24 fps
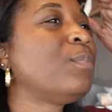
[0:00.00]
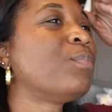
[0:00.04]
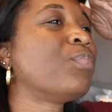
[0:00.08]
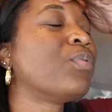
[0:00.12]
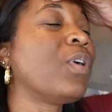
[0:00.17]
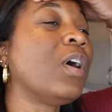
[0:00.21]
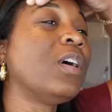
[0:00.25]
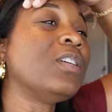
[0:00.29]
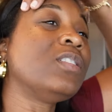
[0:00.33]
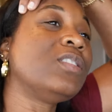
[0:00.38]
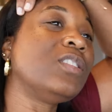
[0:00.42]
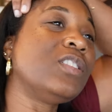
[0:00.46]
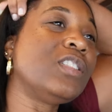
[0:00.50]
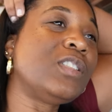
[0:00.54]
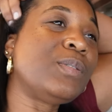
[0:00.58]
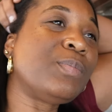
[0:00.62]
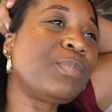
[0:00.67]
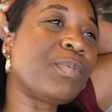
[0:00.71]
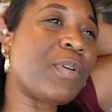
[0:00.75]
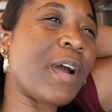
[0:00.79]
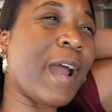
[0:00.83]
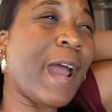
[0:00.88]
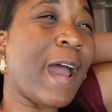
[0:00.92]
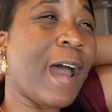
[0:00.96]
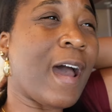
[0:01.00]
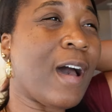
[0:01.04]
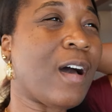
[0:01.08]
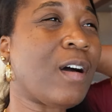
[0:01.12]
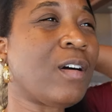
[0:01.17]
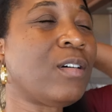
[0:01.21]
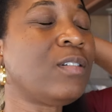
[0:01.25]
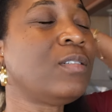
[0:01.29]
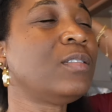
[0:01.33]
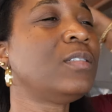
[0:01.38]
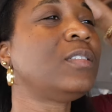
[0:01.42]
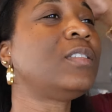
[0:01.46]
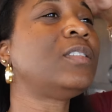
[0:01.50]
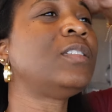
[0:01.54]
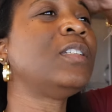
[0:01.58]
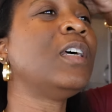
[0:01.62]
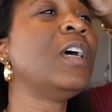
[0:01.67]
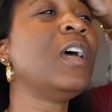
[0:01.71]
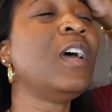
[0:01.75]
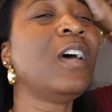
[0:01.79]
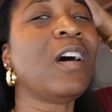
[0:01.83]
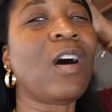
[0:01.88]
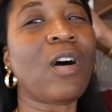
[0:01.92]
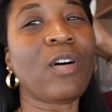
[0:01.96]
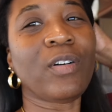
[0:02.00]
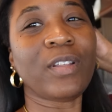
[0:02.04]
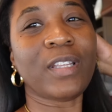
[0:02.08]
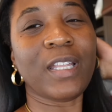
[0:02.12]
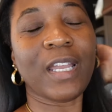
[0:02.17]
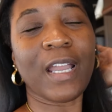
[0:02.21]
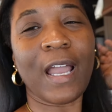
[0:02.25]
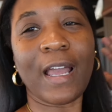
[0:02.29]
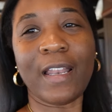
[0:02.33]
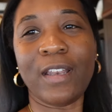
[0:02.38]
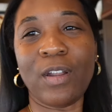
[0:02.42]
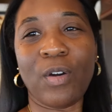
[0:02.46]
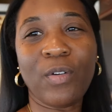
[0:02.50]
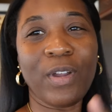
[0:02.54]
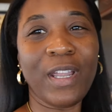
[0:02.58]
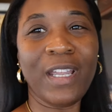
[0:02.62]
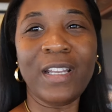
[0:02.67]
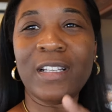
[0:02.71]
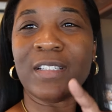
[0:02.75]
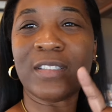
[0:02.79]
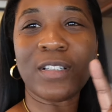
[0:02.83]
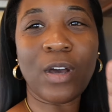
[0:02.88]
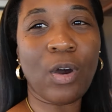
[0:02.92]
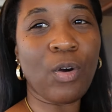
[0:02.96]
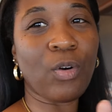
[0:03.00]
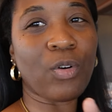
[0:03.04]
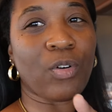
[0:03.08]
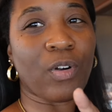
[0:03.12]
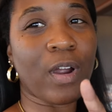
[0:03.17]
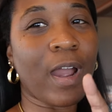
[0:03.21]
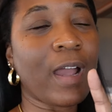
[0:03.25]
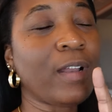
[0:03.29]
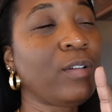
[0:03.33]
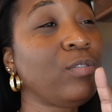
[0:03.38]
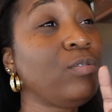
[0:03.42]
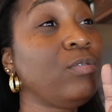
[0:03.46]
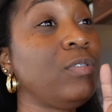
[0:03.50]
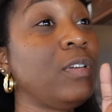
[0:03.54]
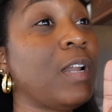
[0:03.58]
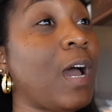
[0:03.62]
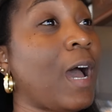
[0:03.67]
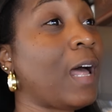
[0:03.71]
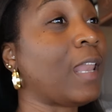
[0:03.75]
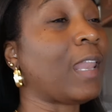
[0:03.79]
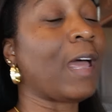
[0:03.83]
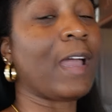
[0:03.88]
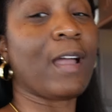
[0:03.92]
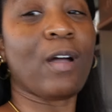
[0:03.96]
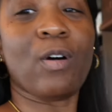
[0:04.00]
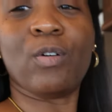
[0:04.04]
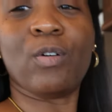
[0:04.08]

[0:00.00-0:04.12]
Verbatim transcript: Brussels sprouts. Only thing I don't eat is okra. I do not like